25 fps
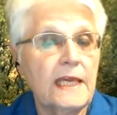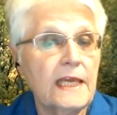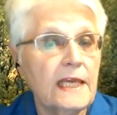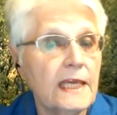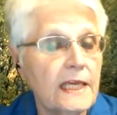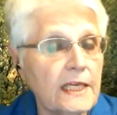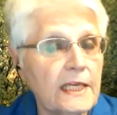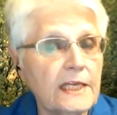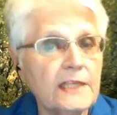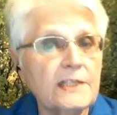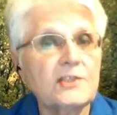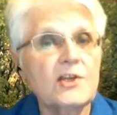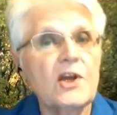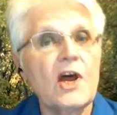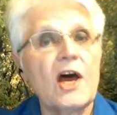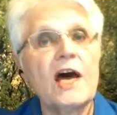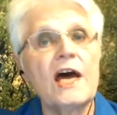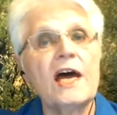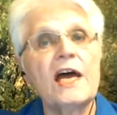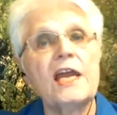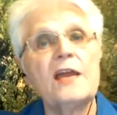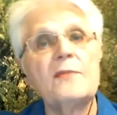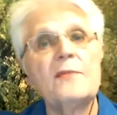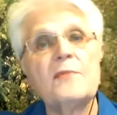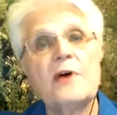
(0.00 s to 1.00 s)
In a
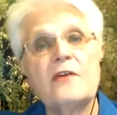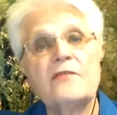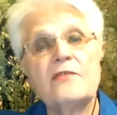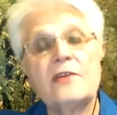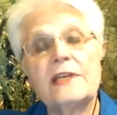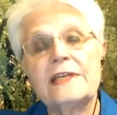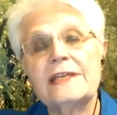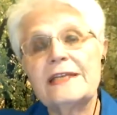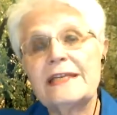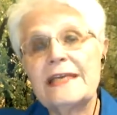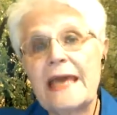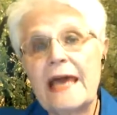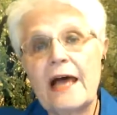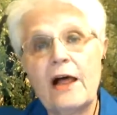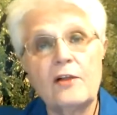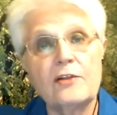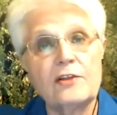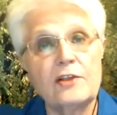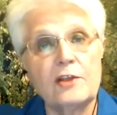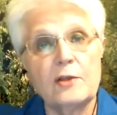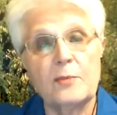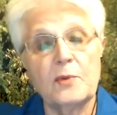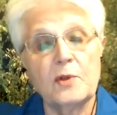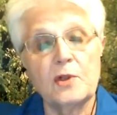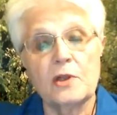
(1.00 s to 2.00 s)
time of
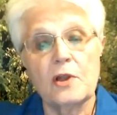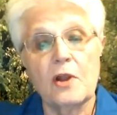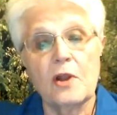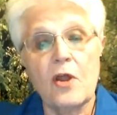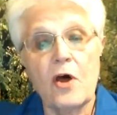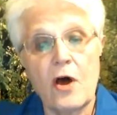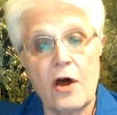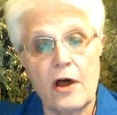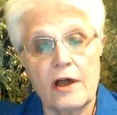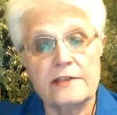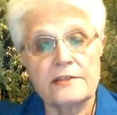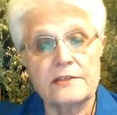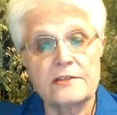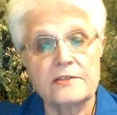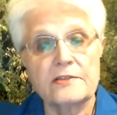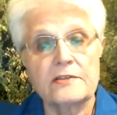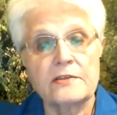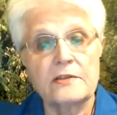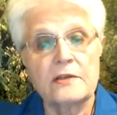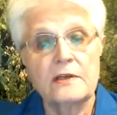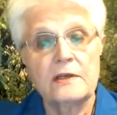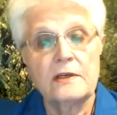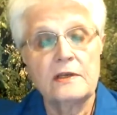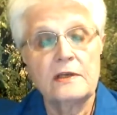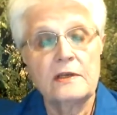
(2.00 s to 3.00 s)
incalculable
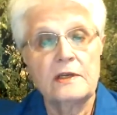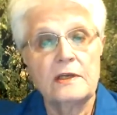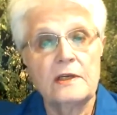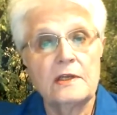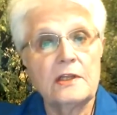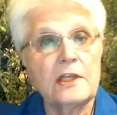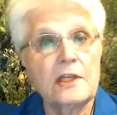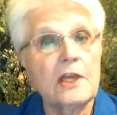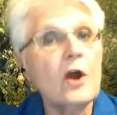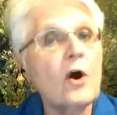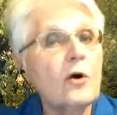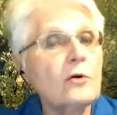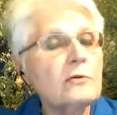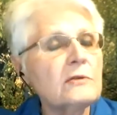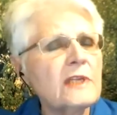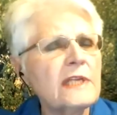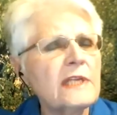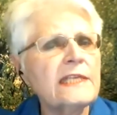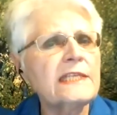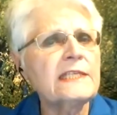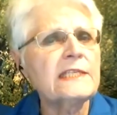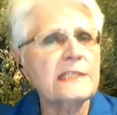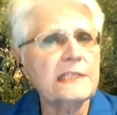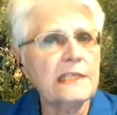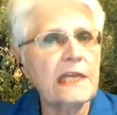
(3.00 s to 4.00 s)
loss, the
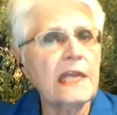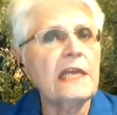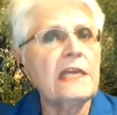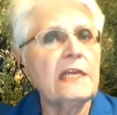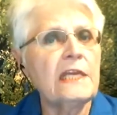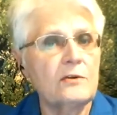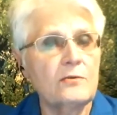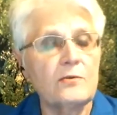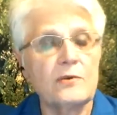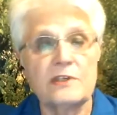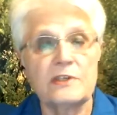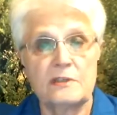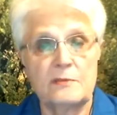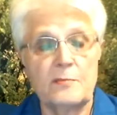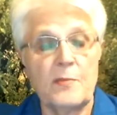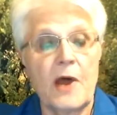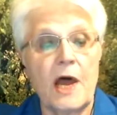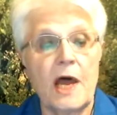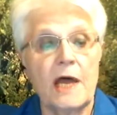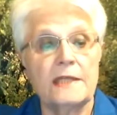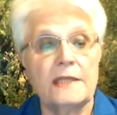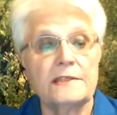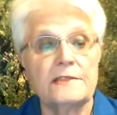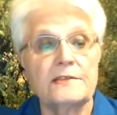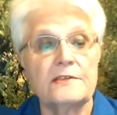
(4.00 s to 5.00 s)
only sane
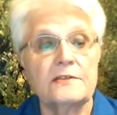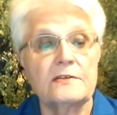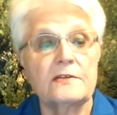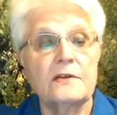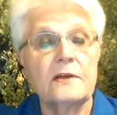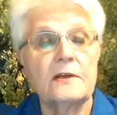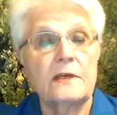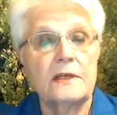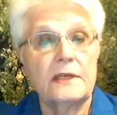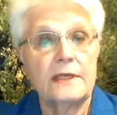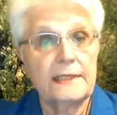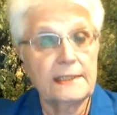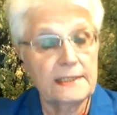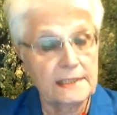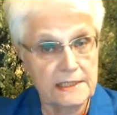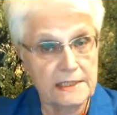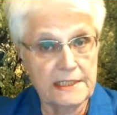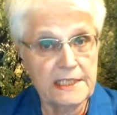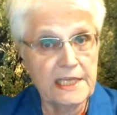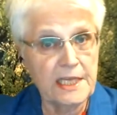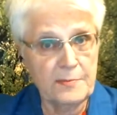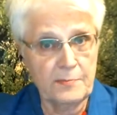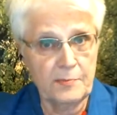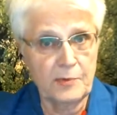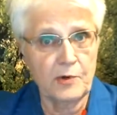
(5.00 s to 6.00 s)
response is
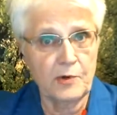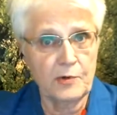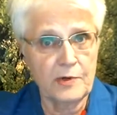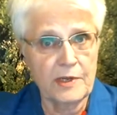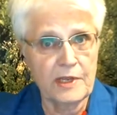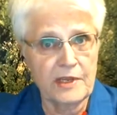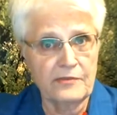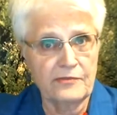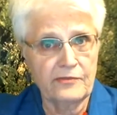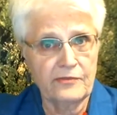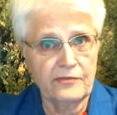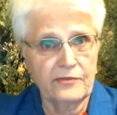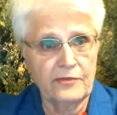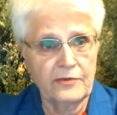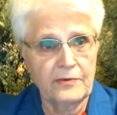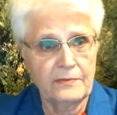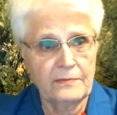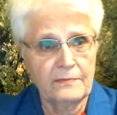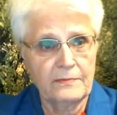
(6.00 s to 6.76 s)
deep grief.